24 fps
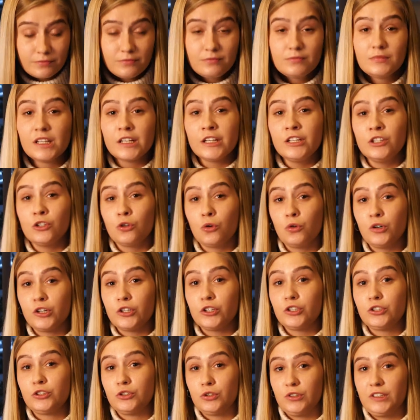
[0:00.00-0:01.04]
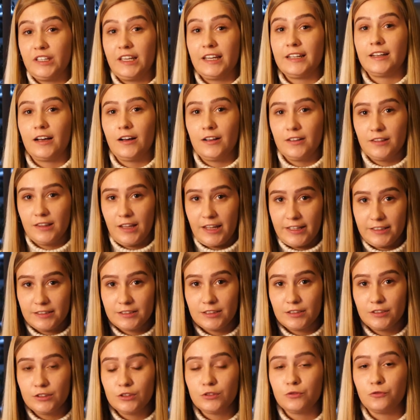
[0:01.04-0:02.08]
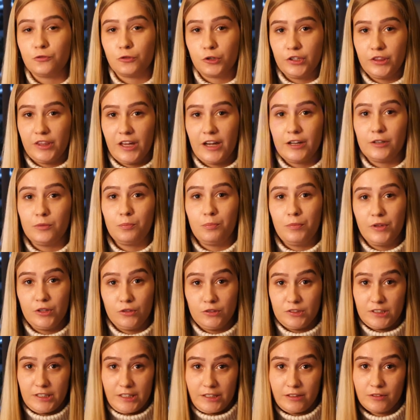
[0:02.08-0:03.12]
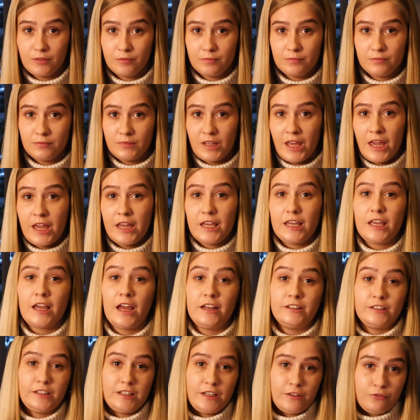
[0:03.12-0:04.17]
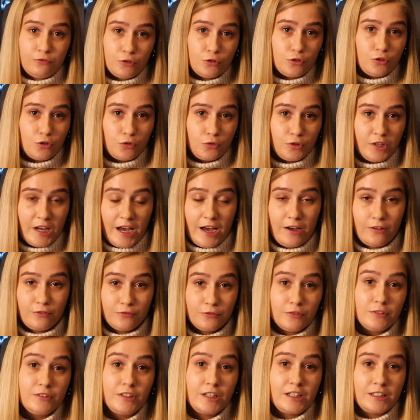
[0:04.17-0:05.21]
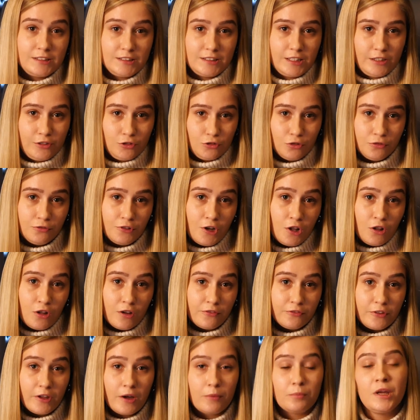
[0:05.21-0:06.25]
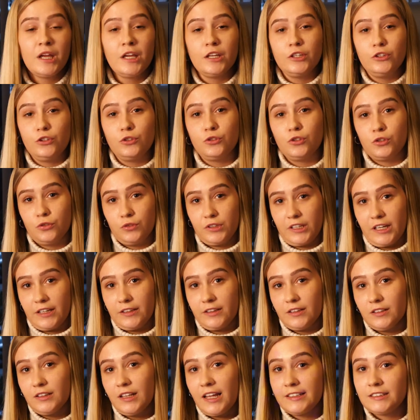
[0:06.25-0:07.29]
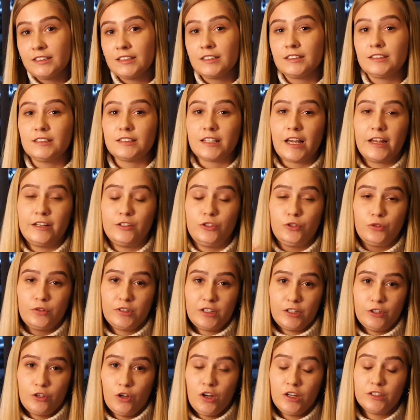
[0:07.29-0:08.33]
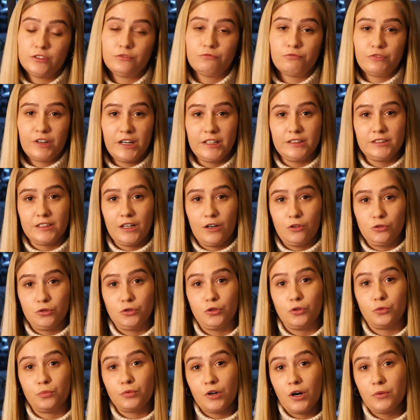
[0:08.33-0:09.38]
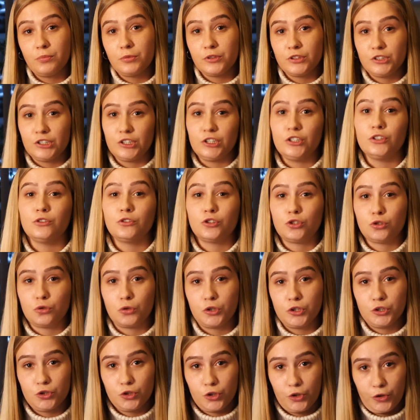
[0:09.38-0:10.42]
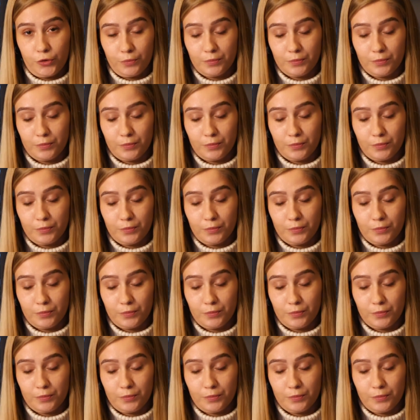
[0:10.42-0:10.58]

in order to get a license for that building. And if you don't have the consent of all of them, you don't get the license and you cannot rent out your property short term.